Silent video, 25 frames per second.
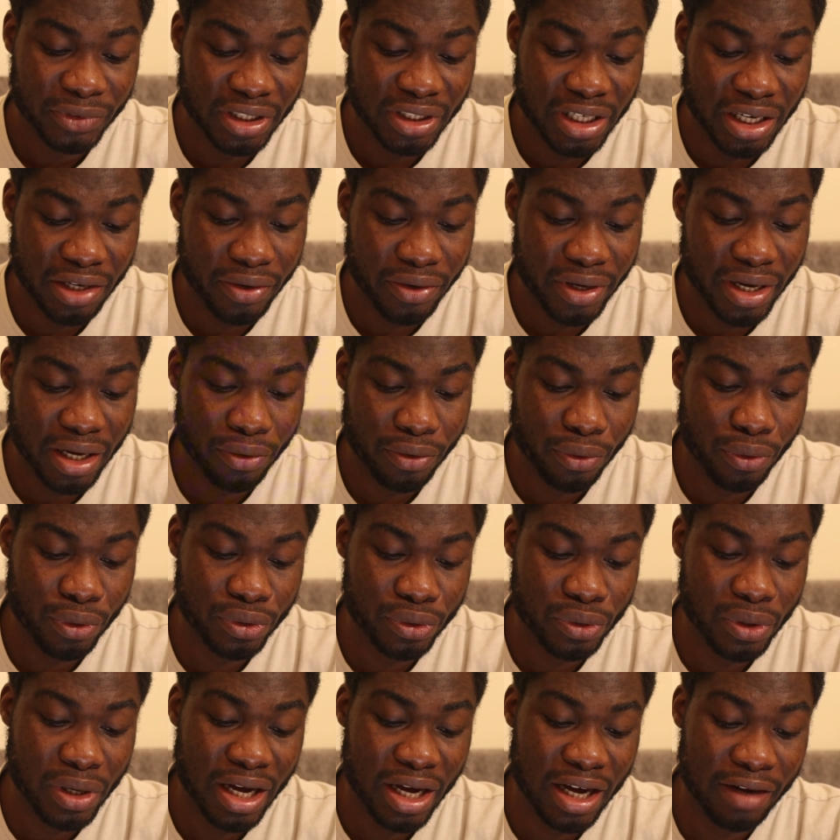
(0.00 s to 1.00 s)
Then you can
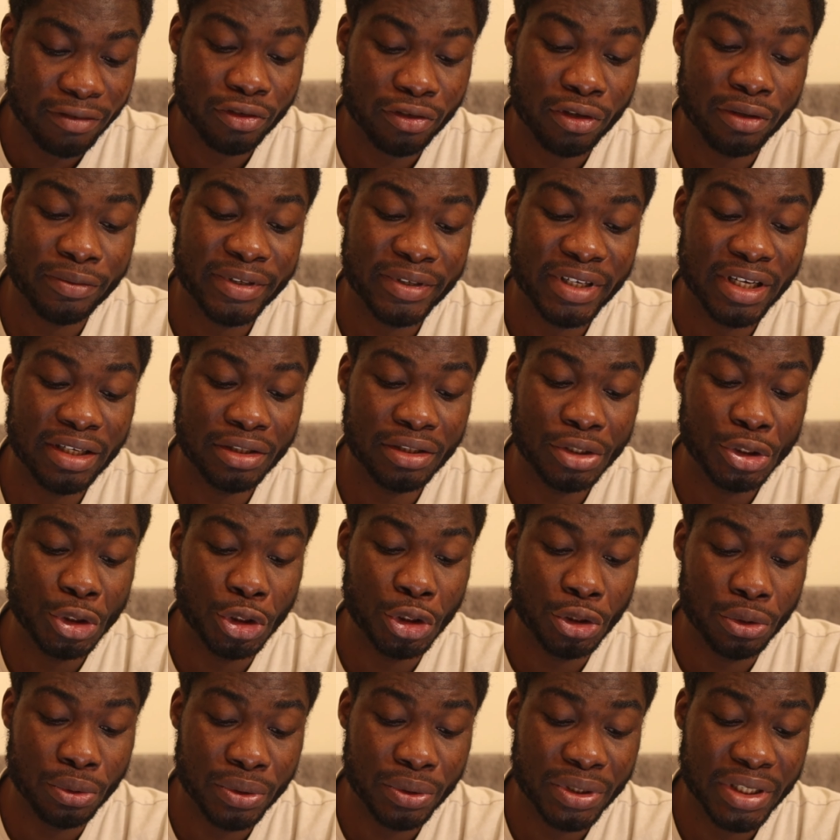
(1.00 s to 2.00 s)
also have substance
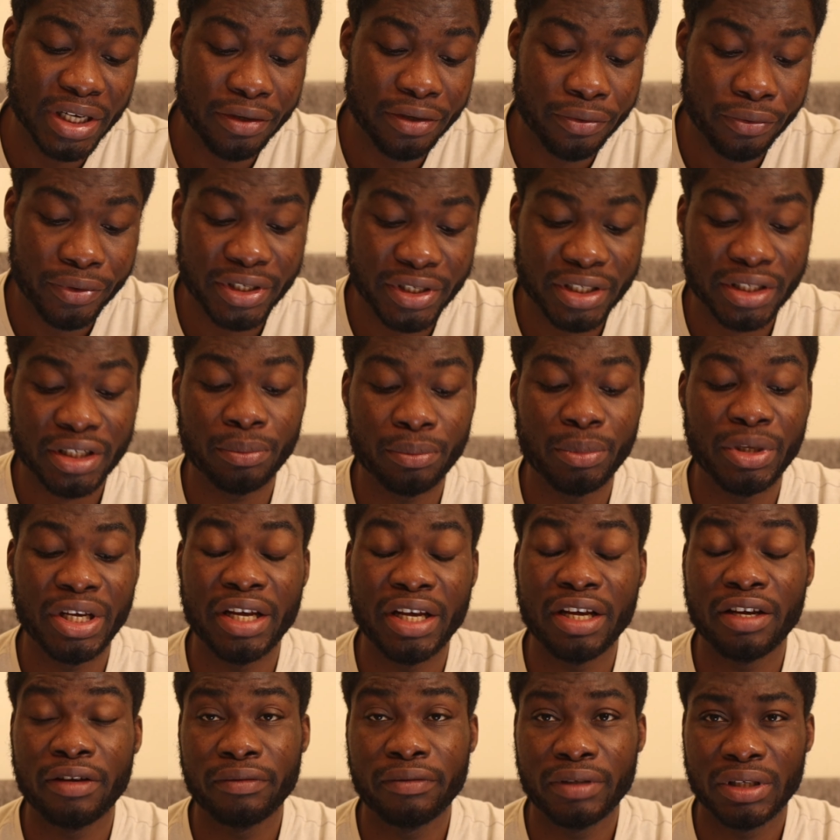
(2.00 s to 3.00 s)
use and risky
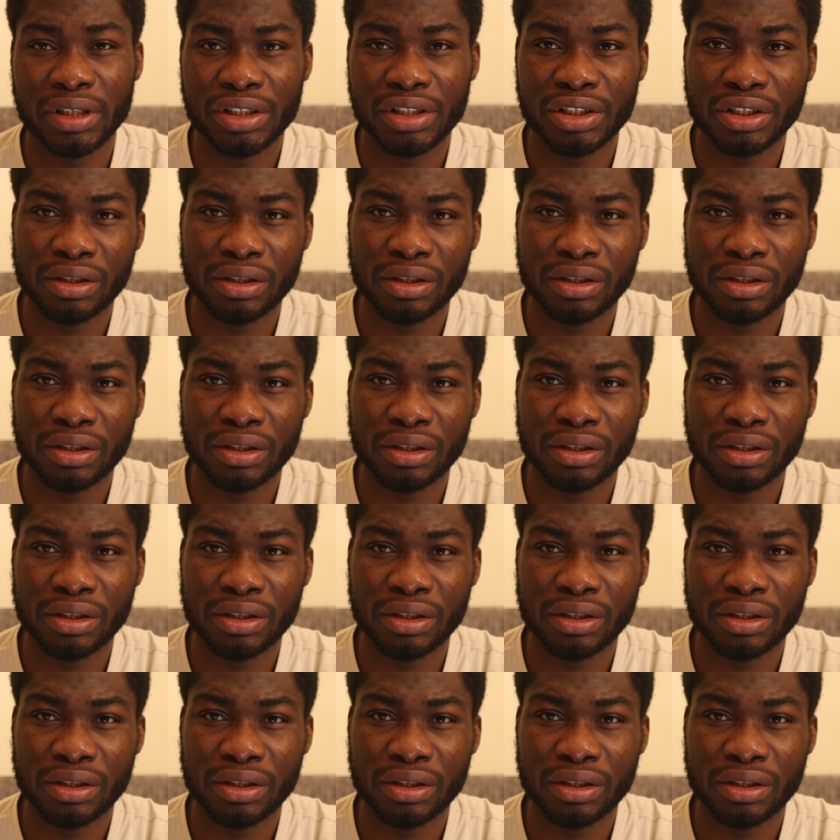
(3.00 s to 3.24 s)
behaviors.